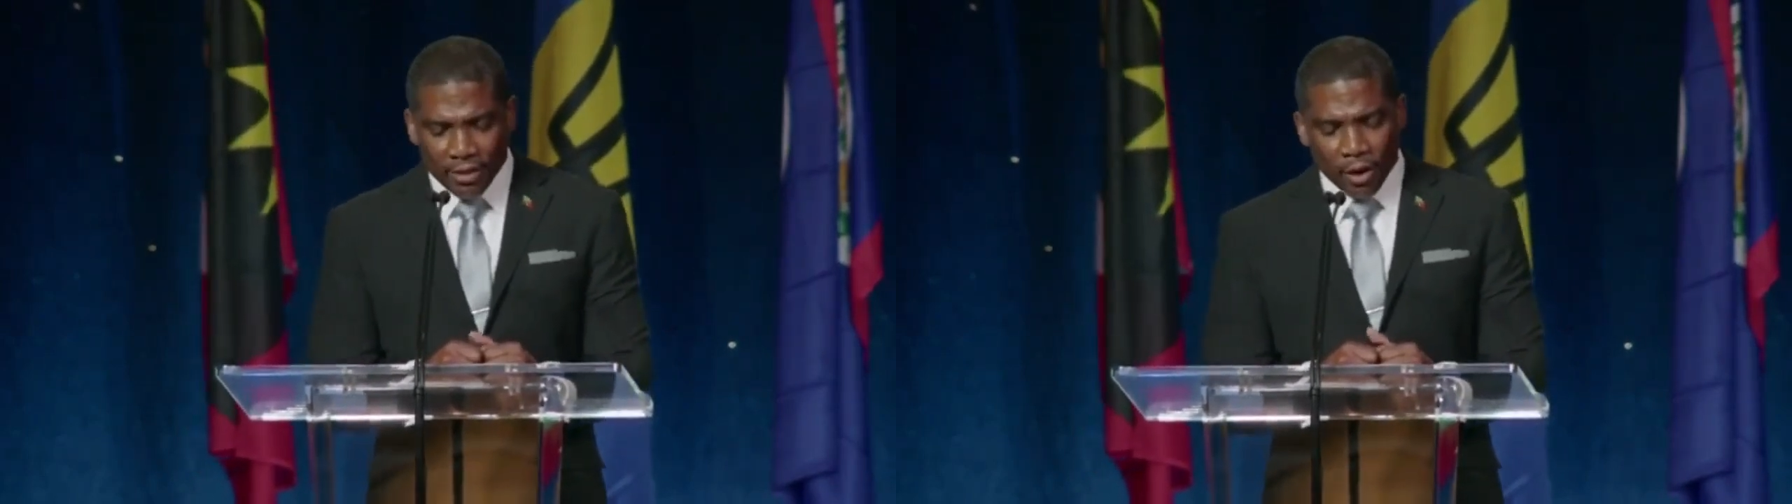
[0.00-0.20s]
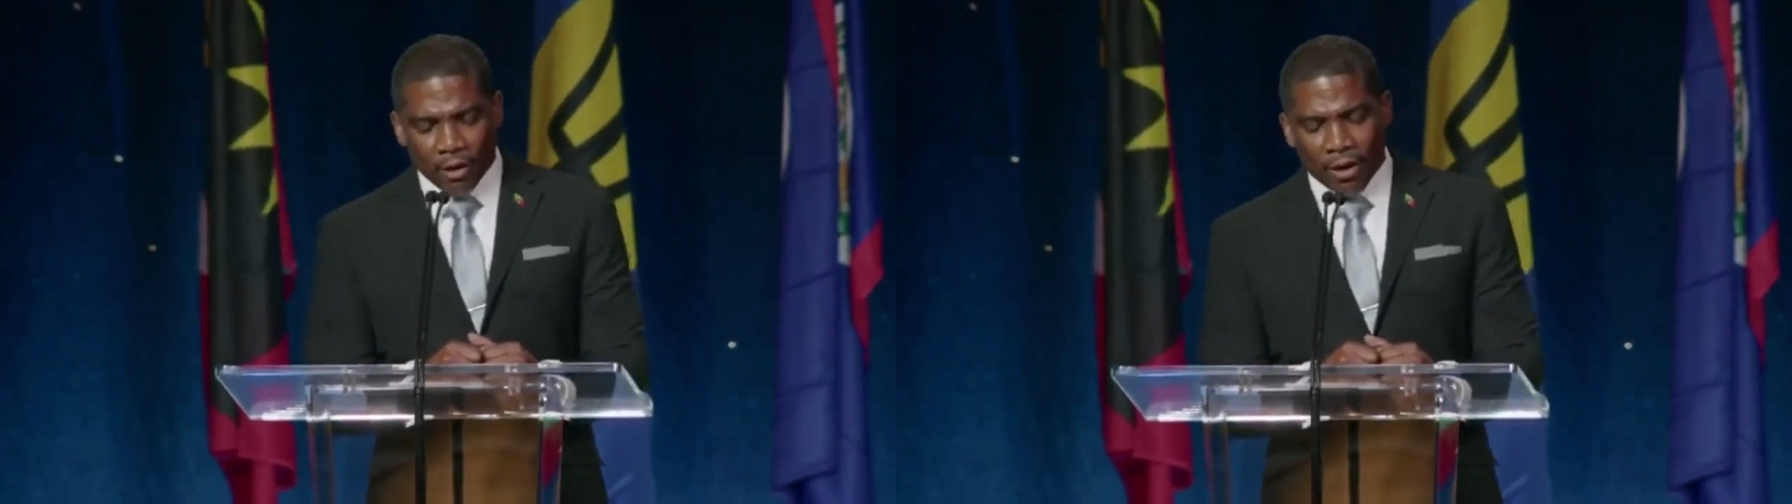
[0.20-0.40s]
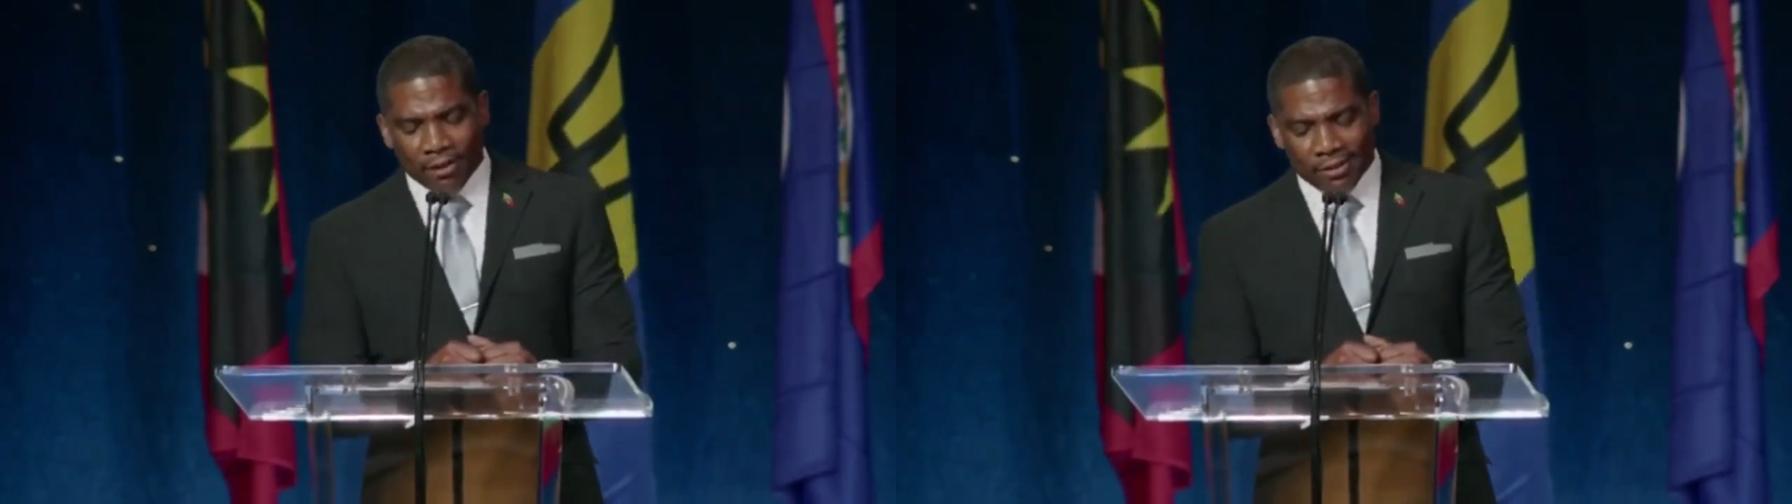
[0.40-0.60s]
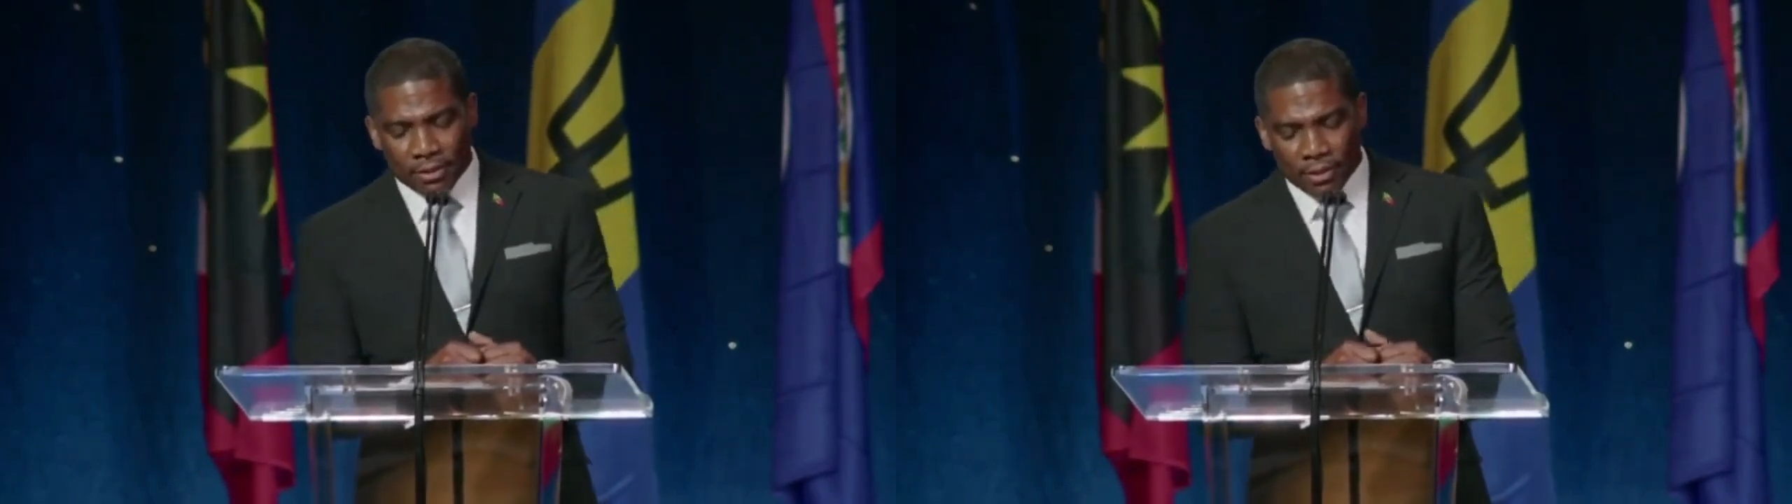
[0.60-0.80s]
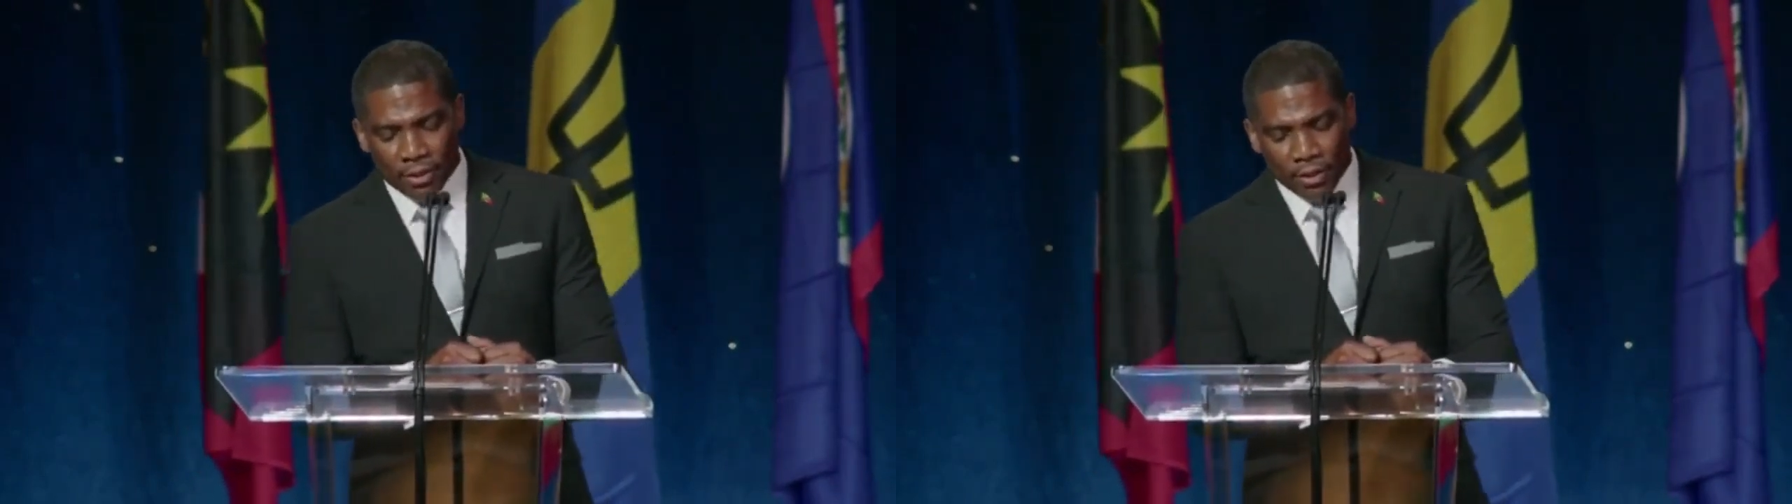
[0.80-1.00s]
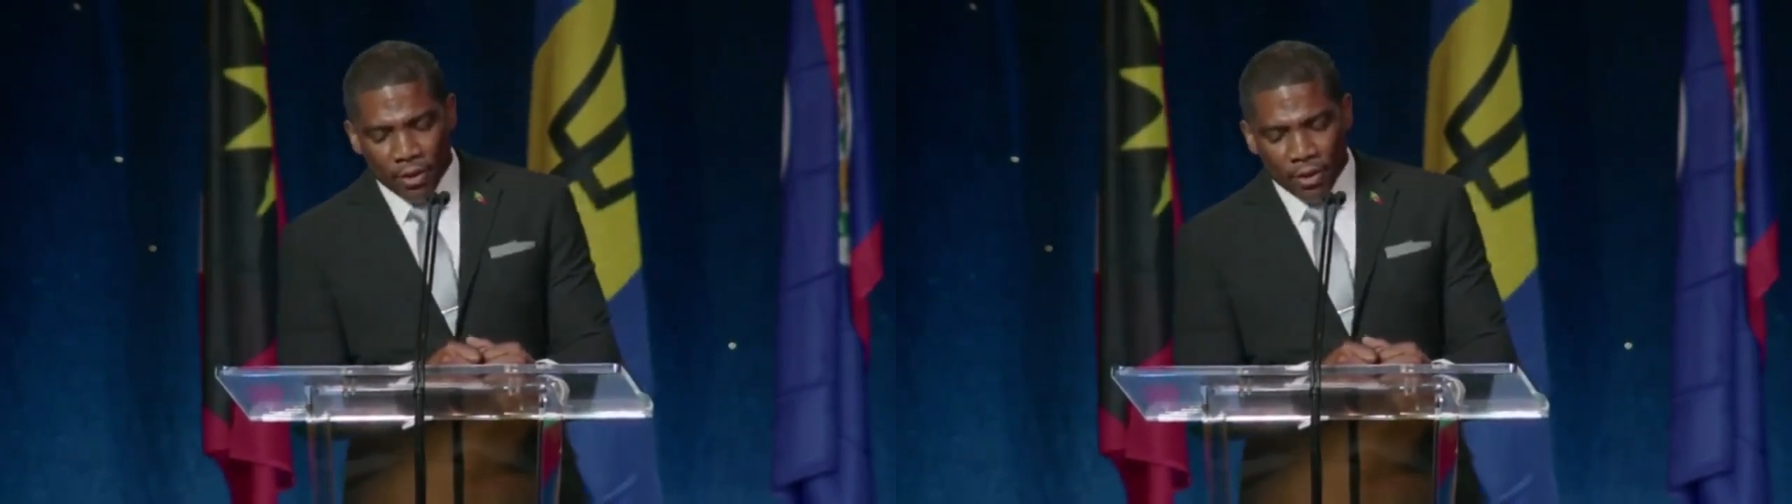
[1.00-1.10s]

on our laurels